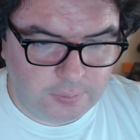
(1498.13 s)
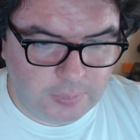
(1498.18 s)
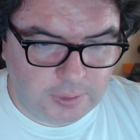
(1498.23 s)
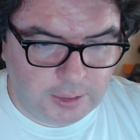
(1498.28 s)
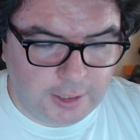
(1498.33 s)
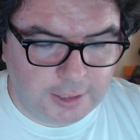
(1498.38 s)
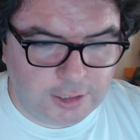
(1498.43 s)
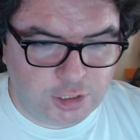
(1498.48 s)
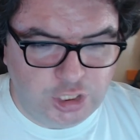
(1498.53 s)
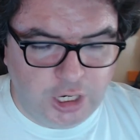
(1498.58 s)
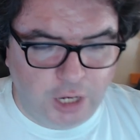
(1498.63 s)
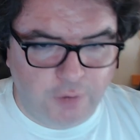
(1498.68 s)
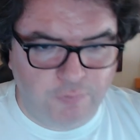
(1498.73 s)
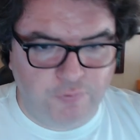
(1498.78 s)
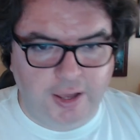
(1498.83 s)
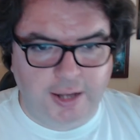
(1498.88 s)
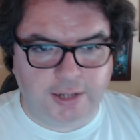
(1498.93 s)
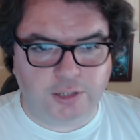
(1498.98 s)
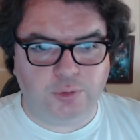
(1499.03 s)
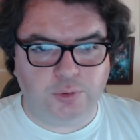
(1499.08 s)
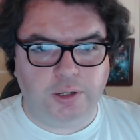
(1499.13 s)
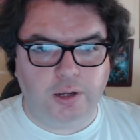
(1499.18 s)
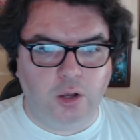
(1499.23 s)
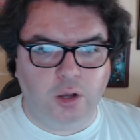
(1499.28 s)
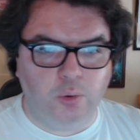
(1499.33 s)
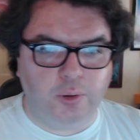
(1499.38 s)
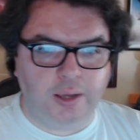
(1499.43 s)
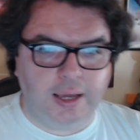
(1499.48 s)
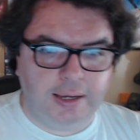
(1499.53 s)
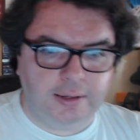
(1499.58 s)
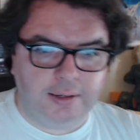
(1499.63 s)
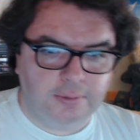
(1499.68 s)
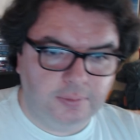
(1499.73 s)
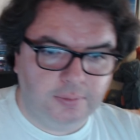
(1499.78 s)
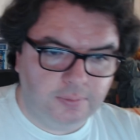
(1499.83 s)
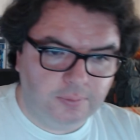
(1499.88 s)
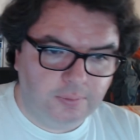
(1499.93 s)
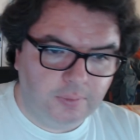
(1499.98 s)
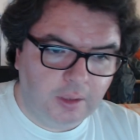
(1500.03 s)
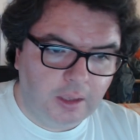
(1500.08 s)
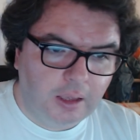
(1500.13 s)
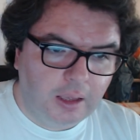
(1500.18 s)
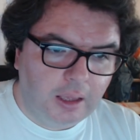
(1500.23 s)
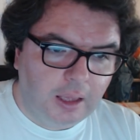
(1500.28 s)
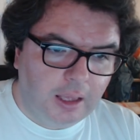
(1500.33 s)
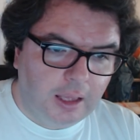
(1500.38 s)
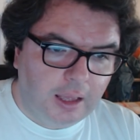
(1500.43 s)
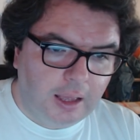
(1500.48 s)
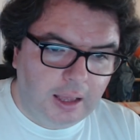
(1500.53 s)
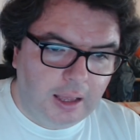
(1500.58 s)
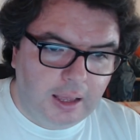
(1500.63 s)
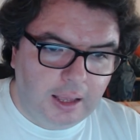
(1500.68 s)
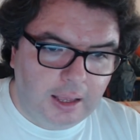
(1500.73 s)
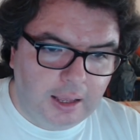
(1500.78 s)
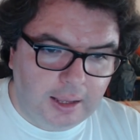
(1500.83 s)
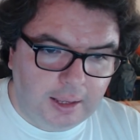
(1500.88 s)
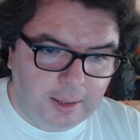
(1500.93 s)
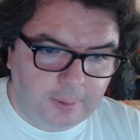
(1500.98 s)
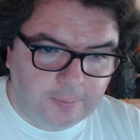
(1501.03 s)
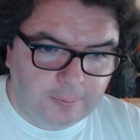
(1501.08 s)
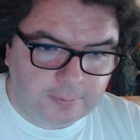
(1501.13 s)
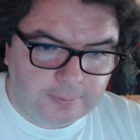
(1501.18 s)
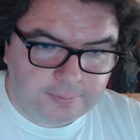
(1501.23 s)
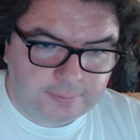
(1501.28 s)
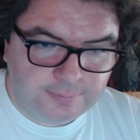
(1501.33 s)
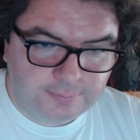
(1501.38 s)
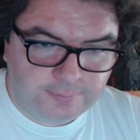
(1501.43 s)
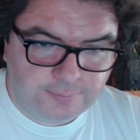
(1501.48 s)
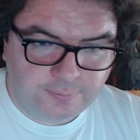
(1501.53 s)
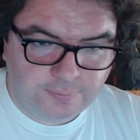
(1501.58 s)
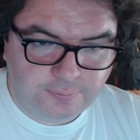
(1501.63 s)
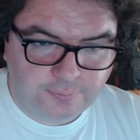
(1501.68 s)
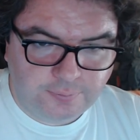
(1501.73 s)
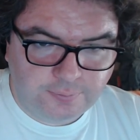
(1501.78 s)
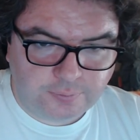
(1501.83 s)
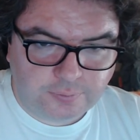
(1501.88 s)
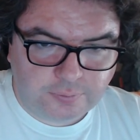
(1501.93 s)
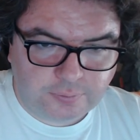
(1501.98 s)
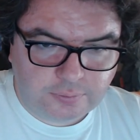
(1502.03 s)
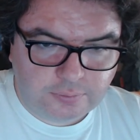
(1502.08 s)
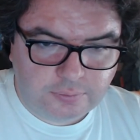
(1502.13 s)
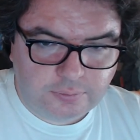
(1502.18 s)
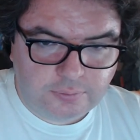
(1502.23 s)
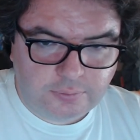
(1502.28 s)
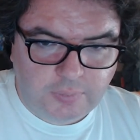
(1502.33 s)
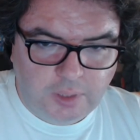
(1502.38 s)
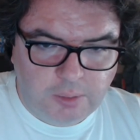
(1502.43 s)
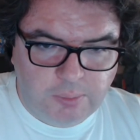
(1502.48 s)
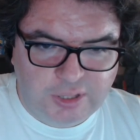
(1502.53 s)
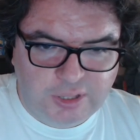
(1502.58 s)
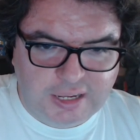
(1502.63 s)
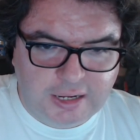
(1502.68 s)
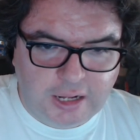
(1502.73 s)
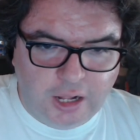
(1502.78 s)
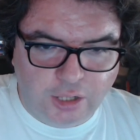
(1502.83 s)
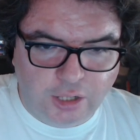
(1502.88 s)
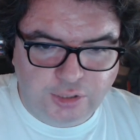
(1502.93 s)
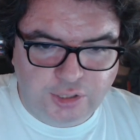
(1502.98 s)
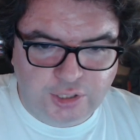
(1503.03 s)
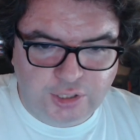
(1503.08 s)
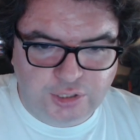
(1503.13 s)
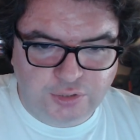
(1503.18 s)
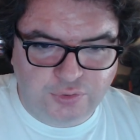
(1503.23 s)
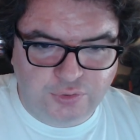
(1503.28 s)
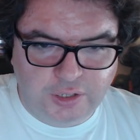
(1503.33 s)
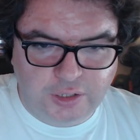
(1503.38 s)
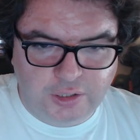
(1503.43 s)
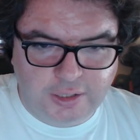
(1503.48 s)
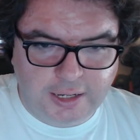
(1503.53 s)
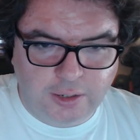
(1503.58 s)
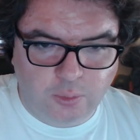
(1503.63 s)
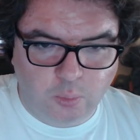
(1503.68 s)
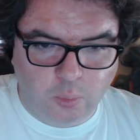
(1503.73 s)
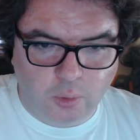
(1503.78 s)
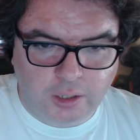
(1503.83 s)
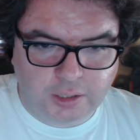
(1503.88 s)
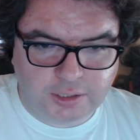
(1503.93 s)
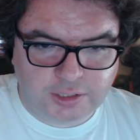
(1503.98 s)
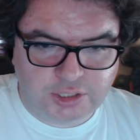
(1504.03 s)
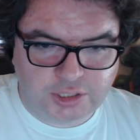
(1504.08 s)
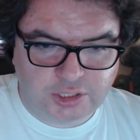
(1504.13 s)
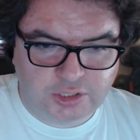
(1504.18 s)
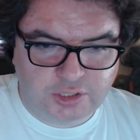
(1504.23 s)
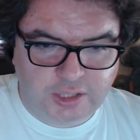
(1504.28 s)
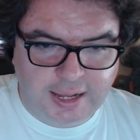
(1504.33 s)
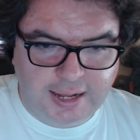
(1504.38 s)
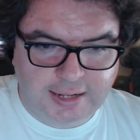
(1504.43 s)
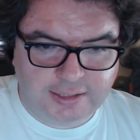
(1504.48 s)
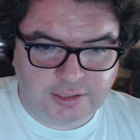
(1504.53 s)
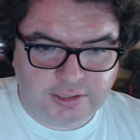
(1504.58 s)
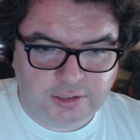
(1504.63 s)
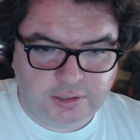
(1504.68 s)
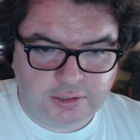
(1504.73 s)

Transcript: That's Shout Factory. Okay. Um, but like all of these feel like works that